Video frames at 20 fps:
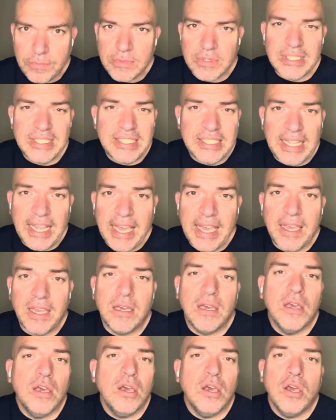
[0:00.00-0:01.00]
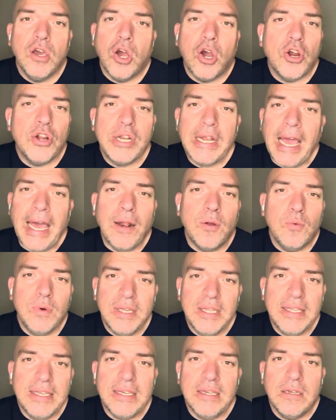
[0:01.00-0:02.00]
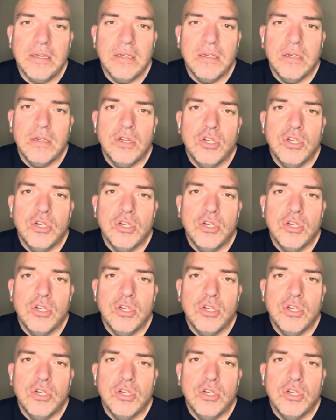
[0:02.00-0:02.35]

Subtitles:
Snake are not willing